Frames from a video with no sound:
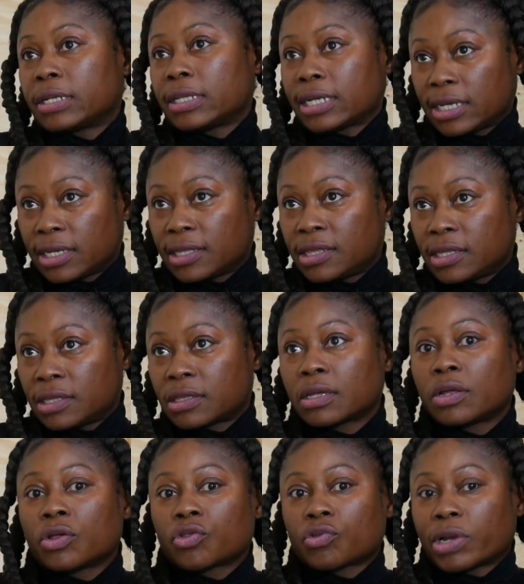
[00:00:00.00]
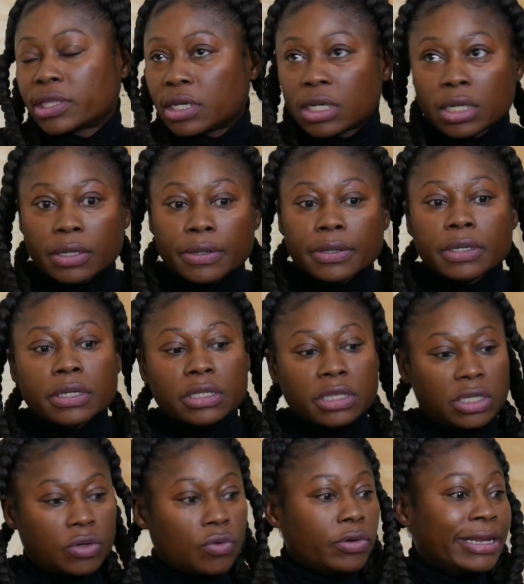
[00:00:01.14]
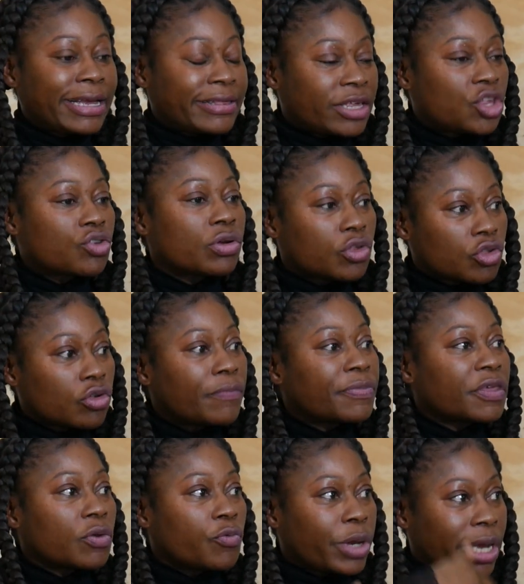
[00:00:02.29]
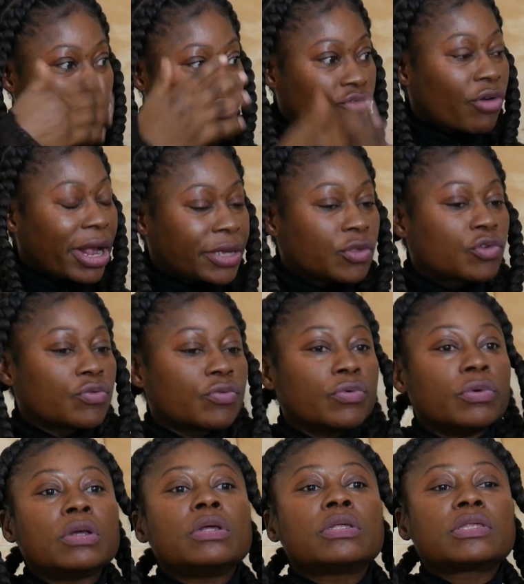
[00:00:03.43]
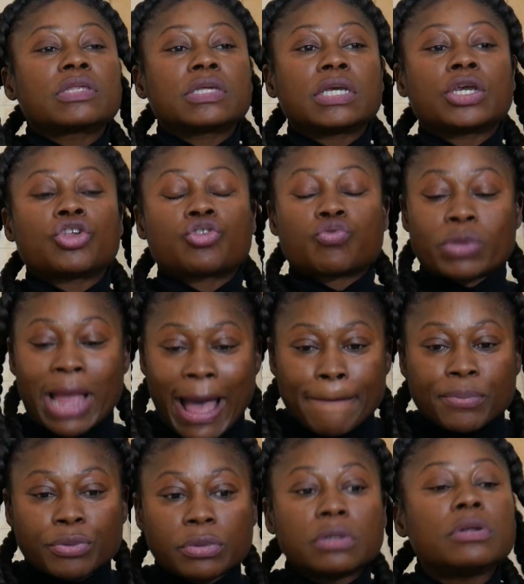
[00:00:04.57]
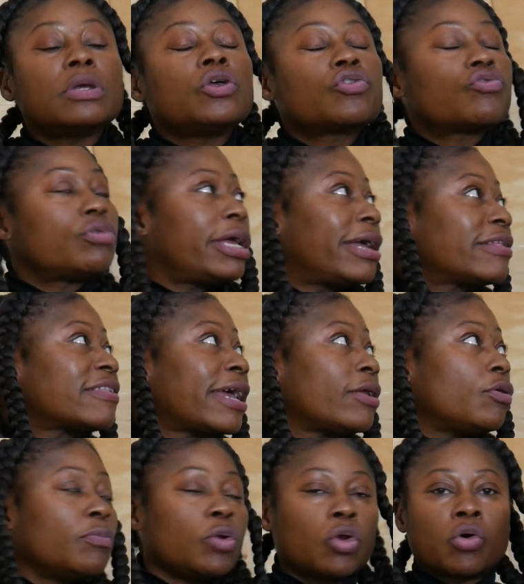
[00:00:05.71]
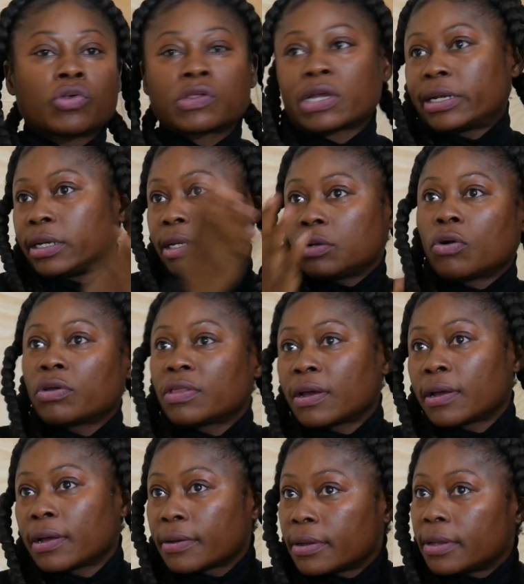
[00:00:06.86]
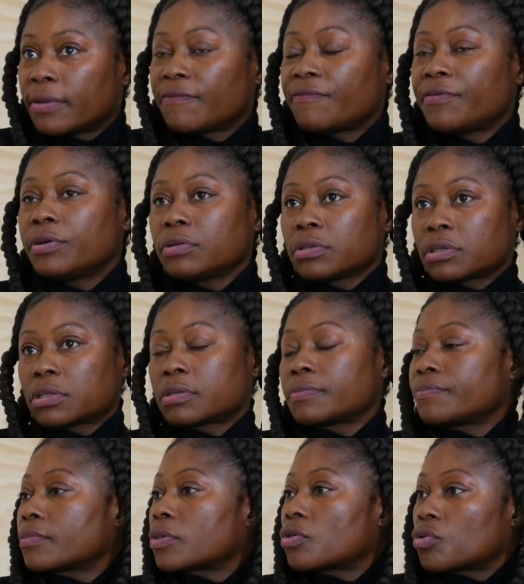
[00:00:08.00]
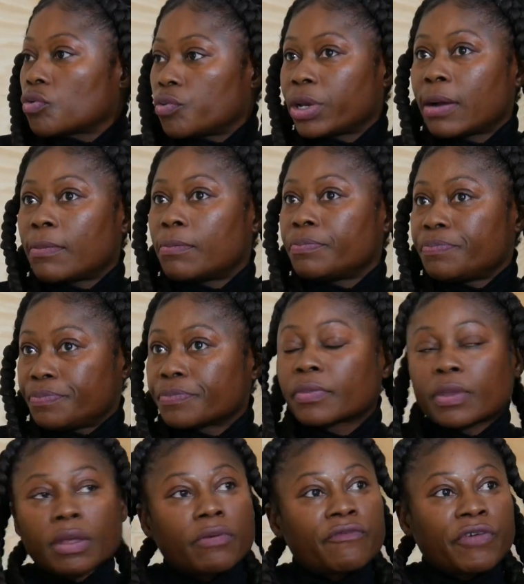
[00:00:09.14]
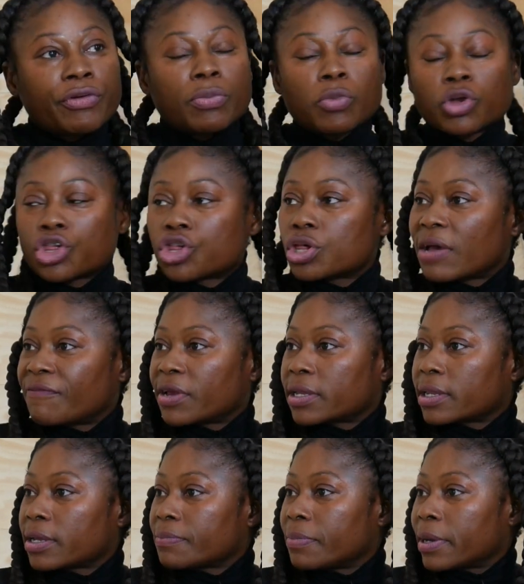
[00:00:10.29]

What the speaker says: that exist. So I think decolonization is something we are trying to say should happen to the asylum laws and in other fields. So we are very much affected